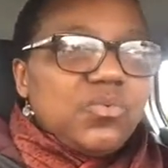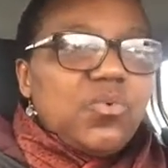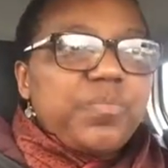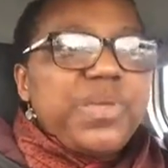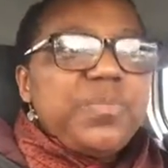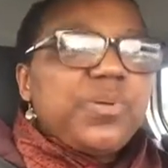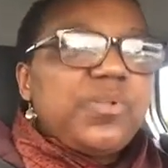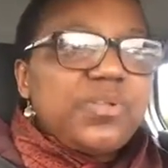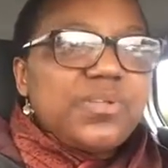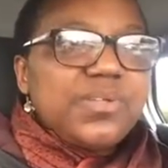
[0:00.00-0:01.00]
what
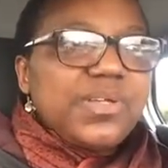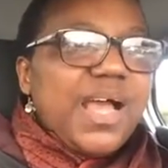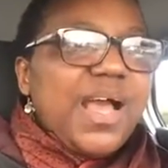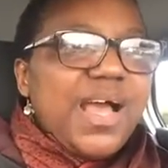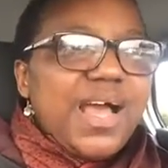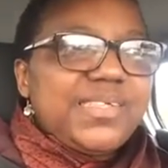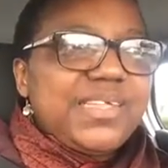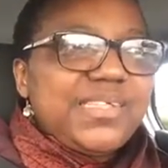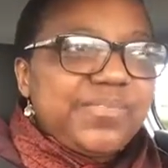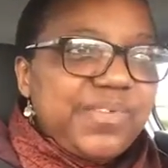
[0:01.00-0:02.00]
people
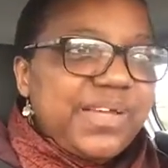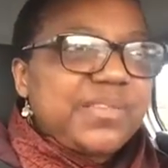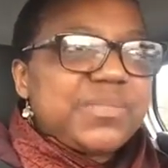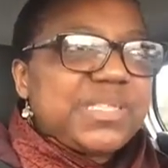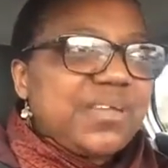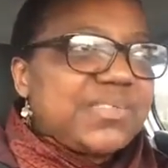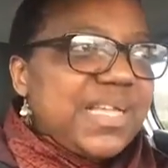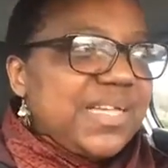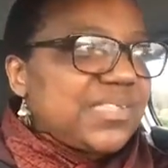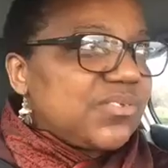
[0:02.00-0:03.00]
identify themselves
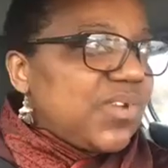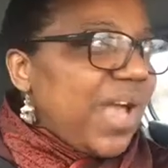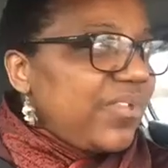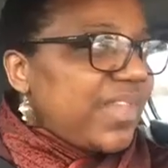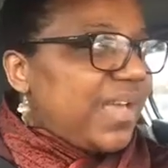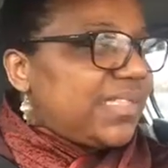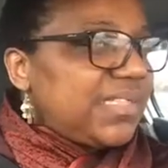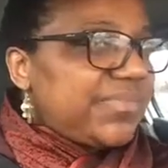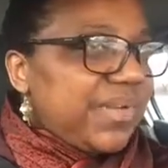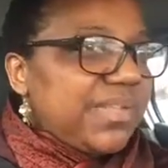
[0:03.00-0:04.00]
as or how they
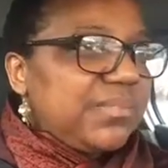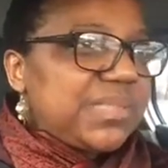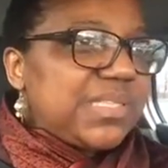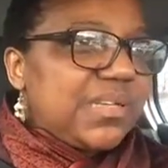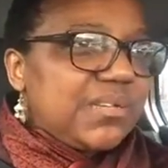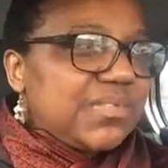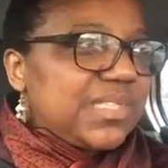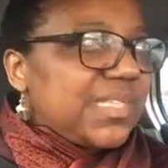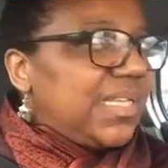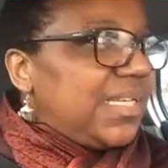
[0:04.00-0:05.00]
identify
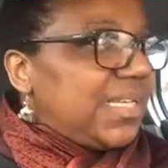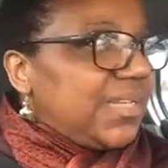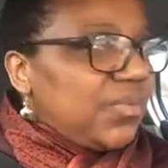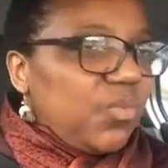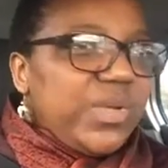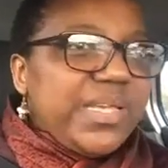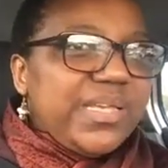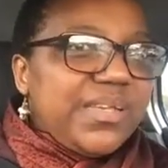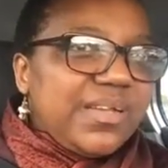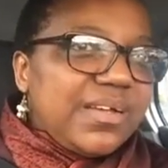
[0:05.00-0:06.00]
themselves,
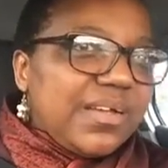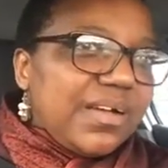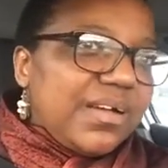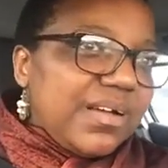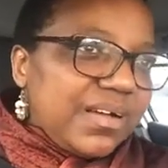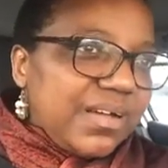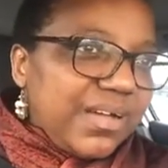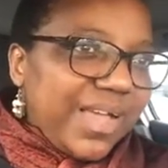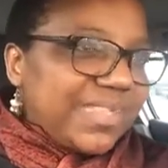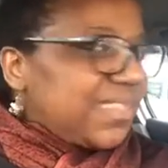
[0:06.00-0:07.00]
we
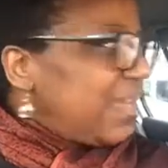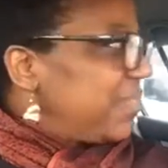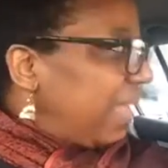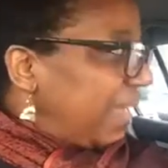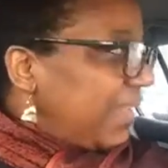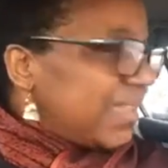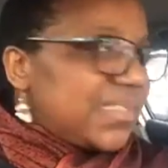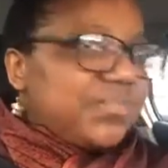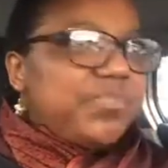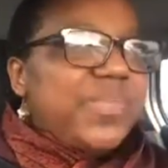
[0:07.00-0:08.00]
accept that.
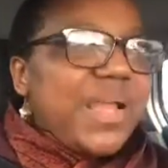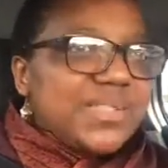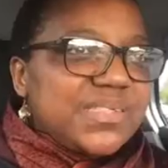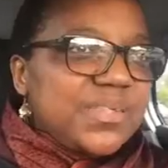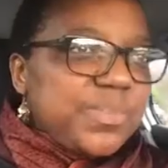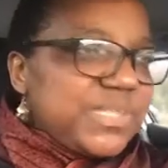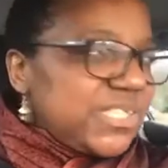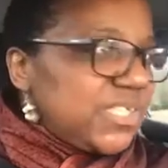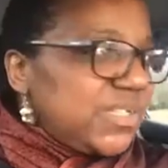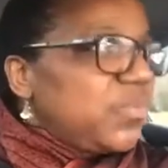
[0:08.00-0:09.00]
That's the
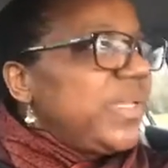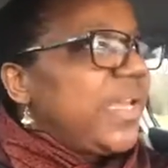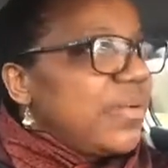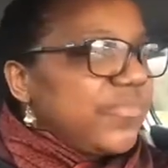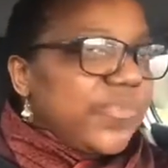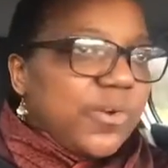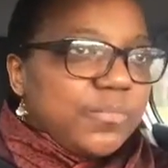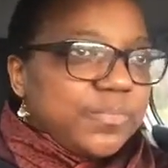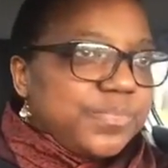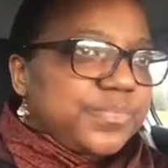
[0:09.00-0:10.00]
position that we come
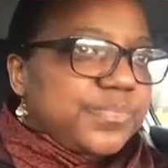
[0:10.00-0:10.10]
from.